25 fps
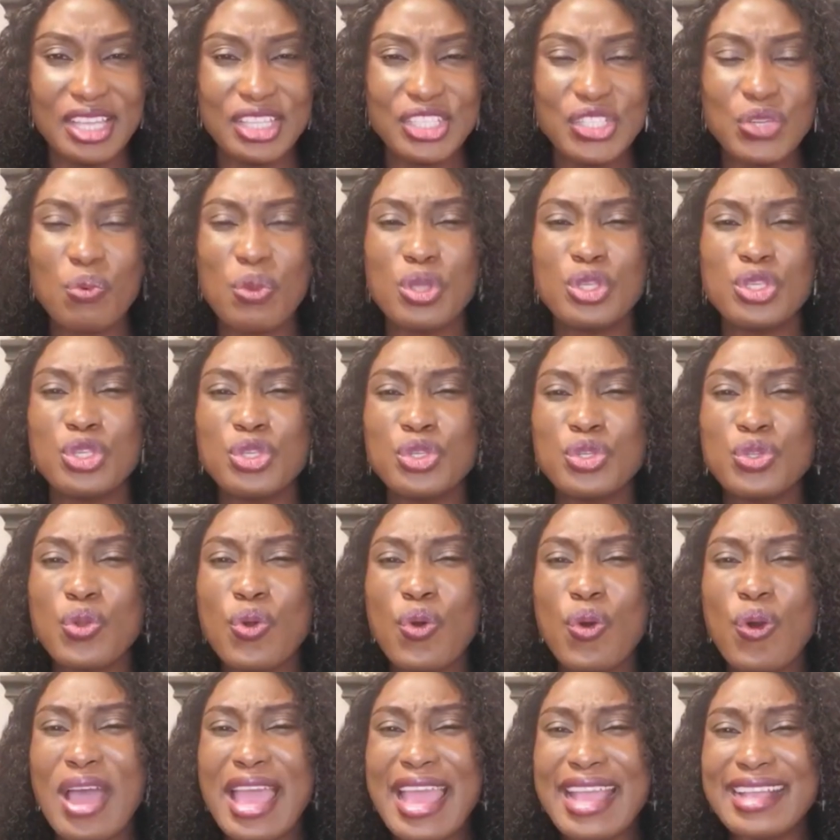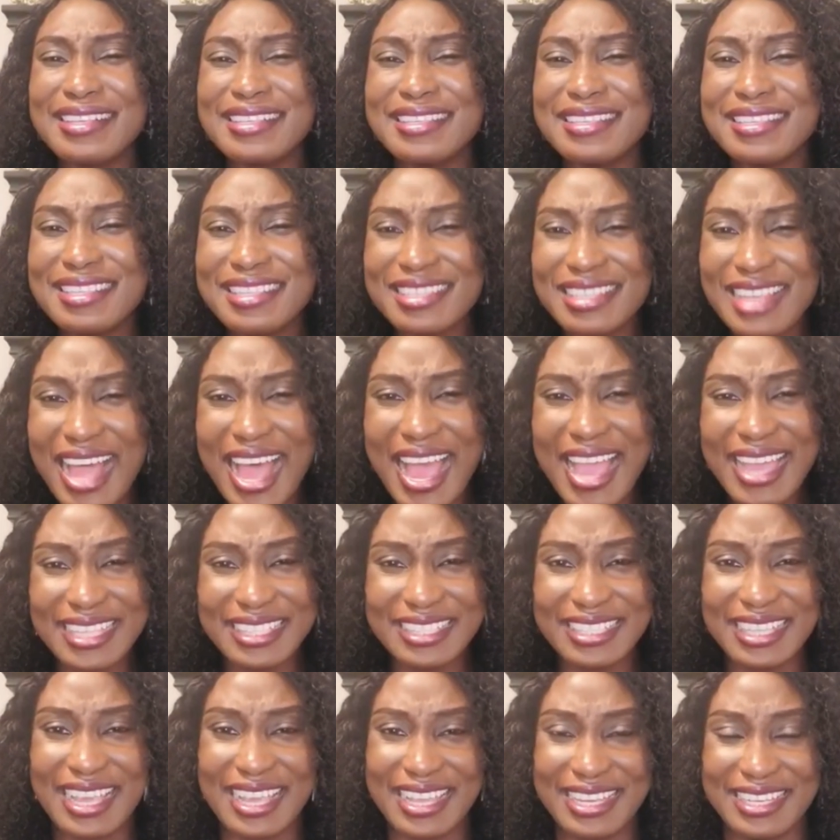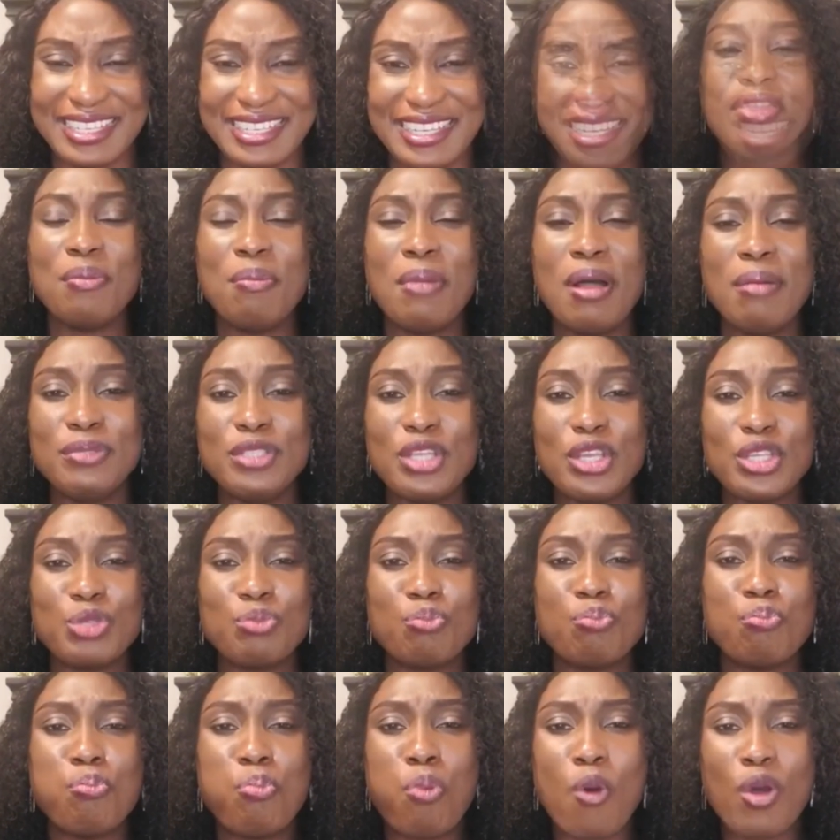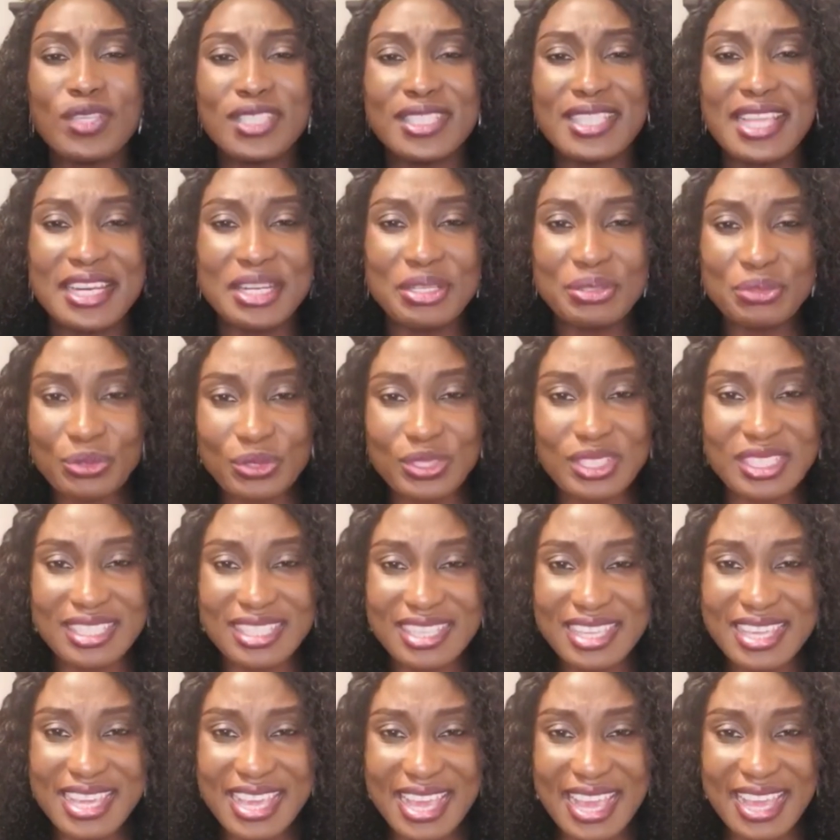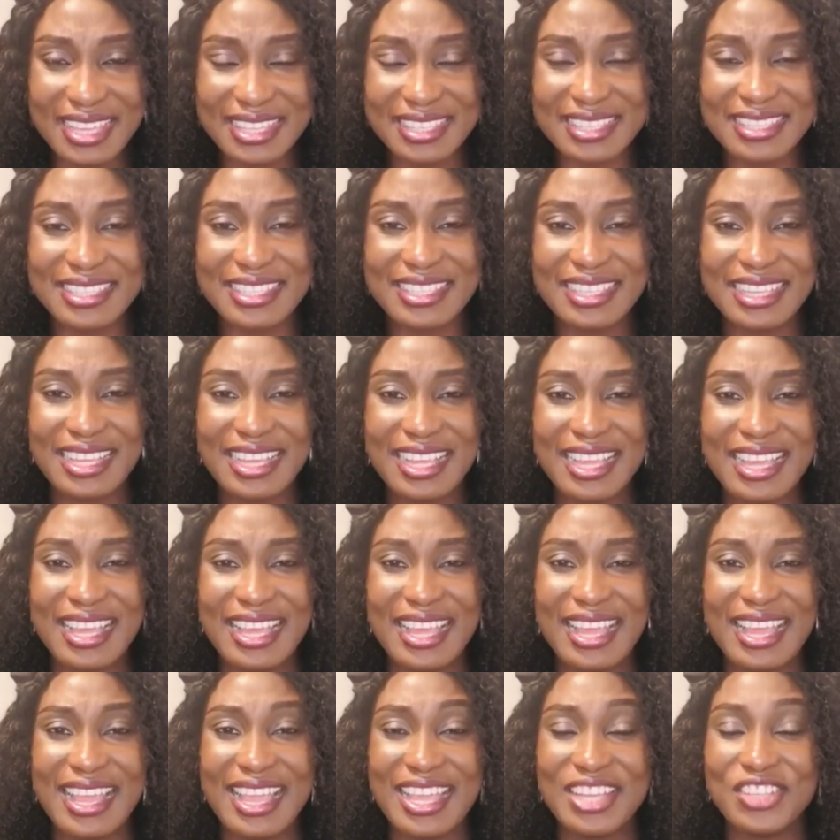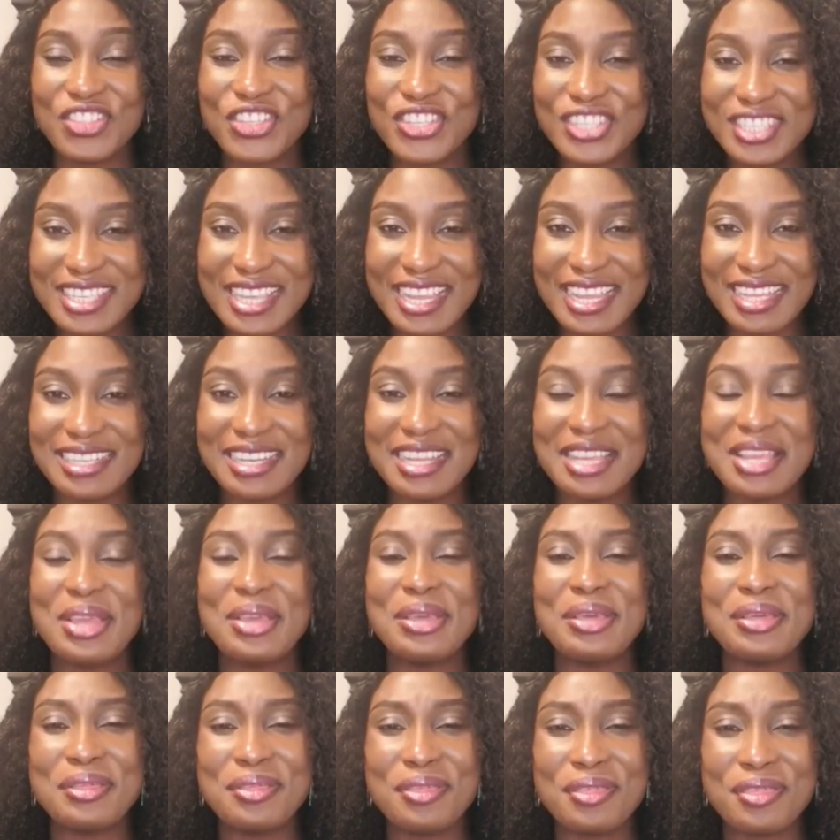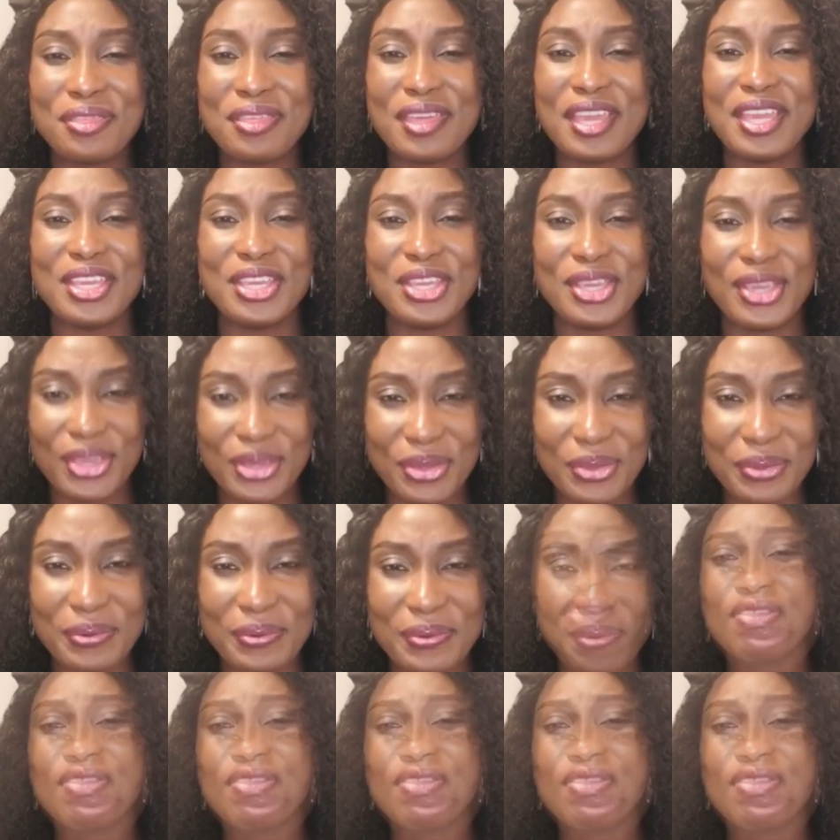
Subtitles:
She was so excited, and the mom just busted into tears and she said, "Thank you."